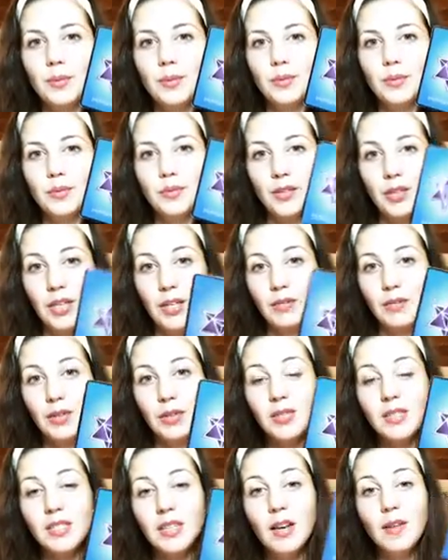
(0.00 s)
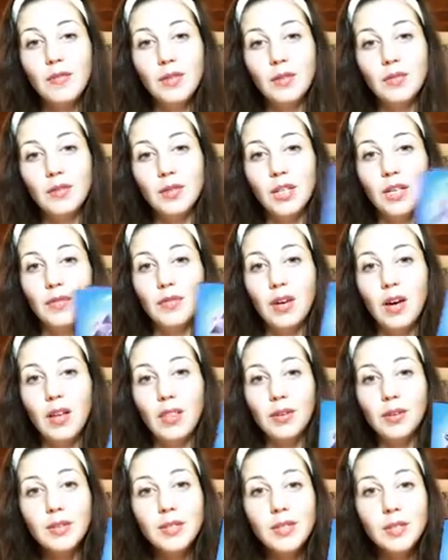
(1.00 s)
forgive yourself and forgive
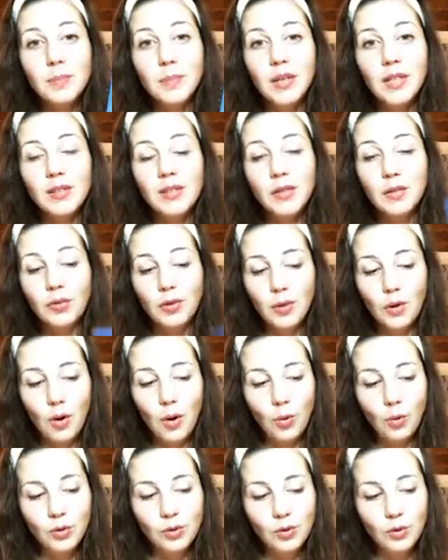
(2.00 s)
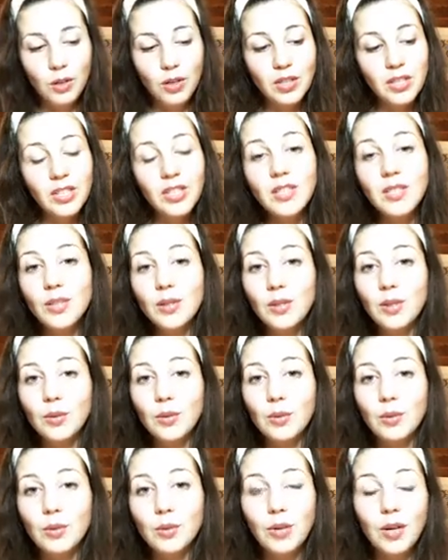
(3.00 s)
others, because if you hold grudges,
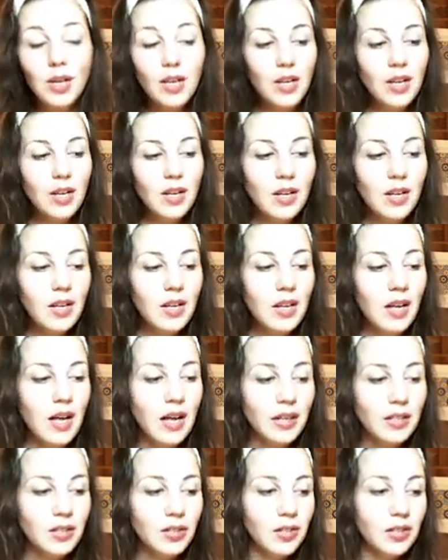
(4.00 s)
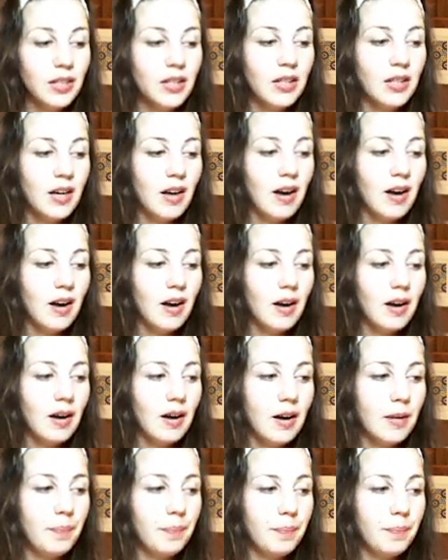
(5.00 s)
you actually are,